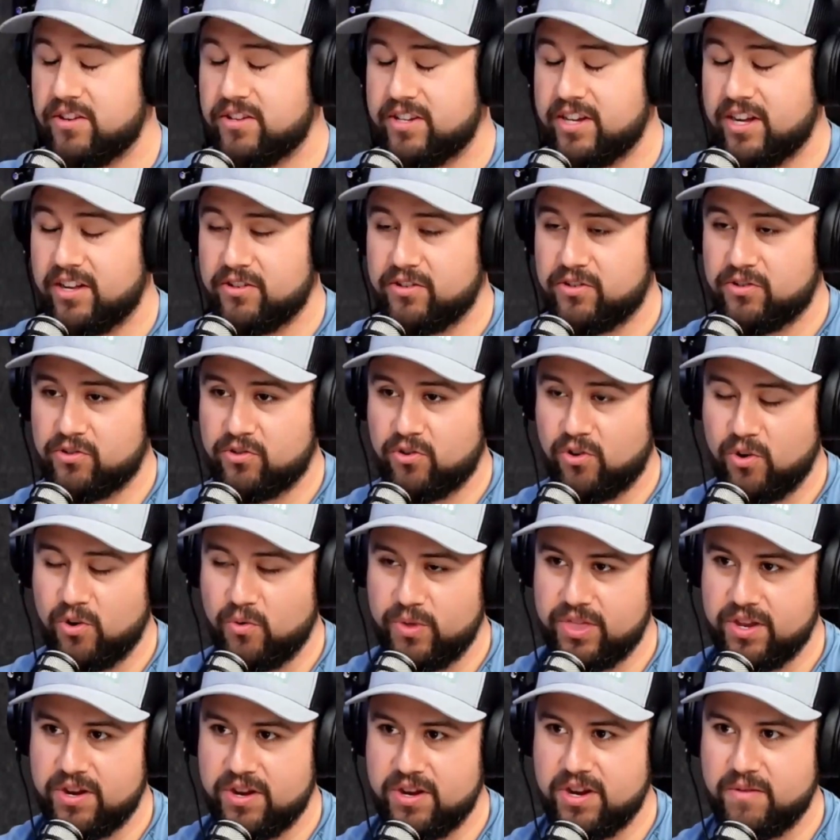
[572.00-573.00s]
to tell a story
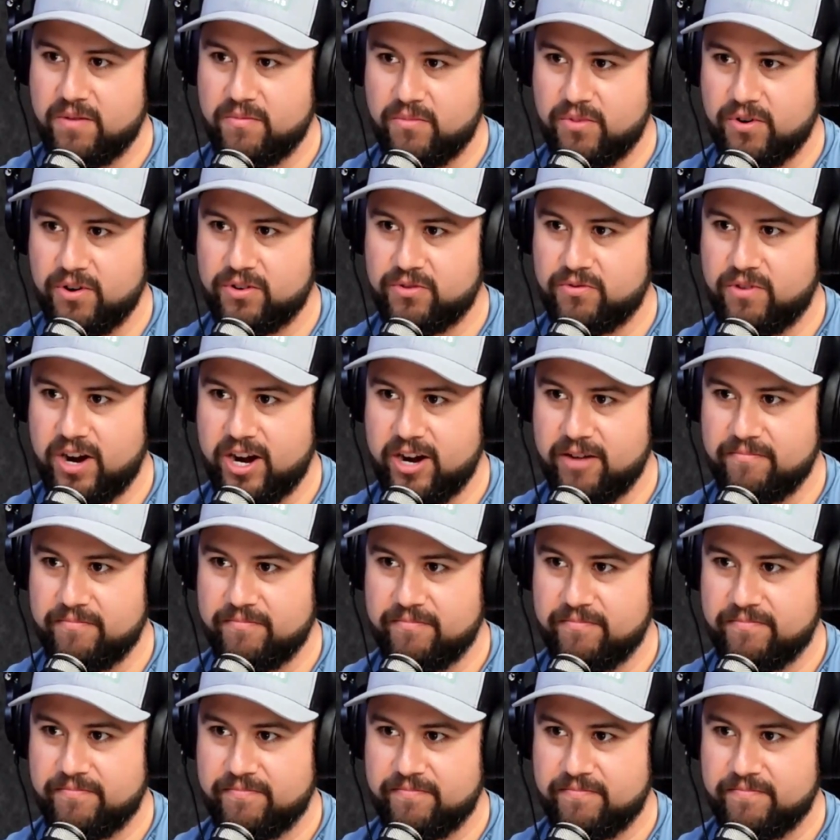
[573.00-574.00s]
with the numbers, right?
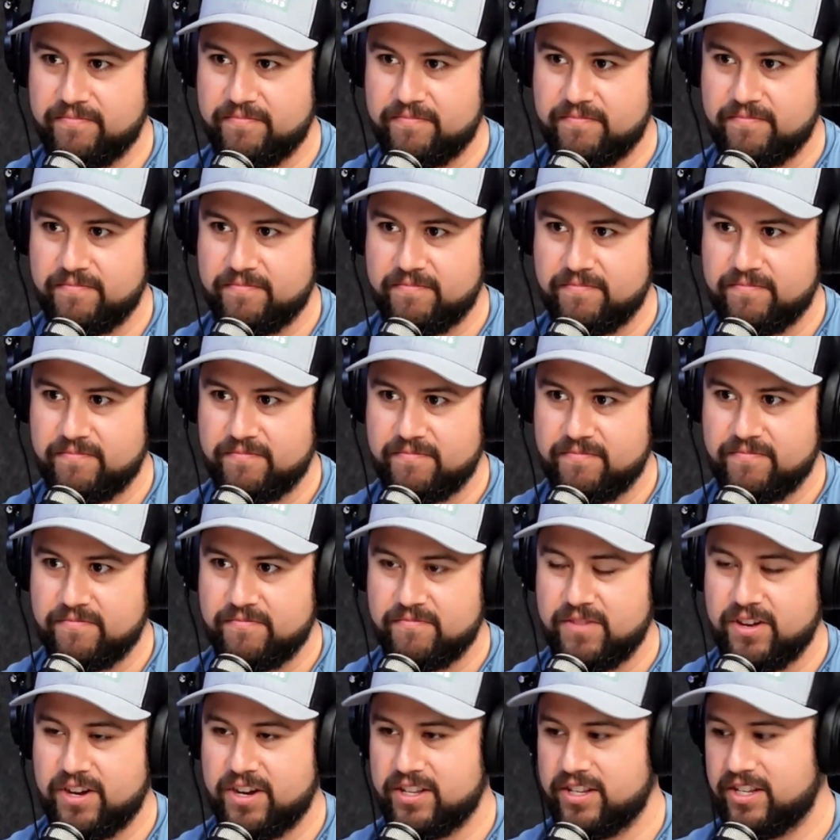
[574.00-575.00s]

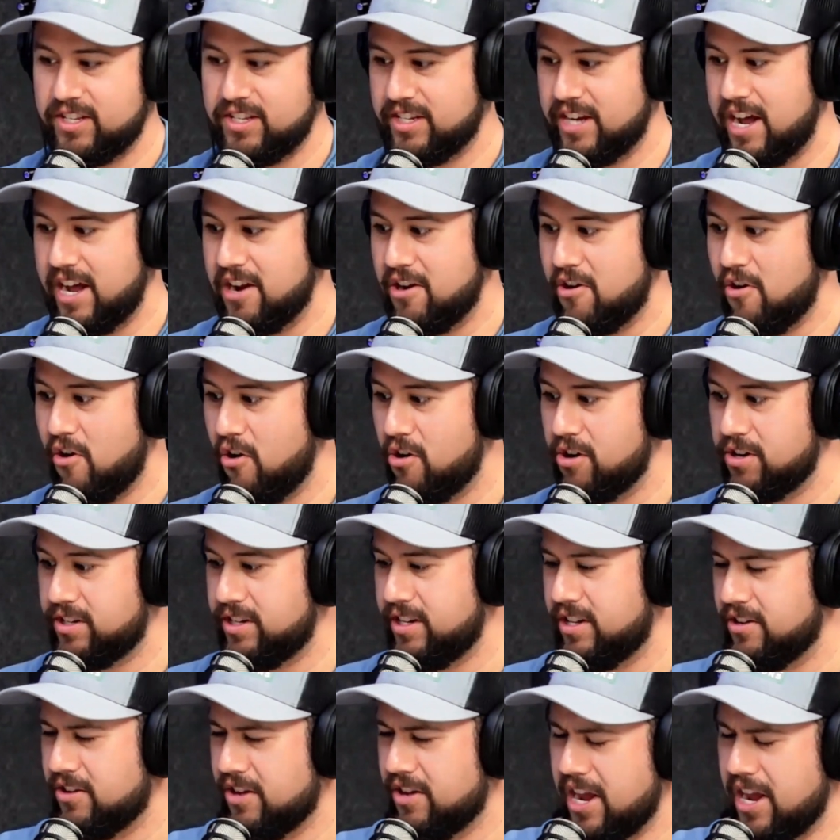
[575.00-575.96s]
Mm-hmm. Because it's kind of hard to see,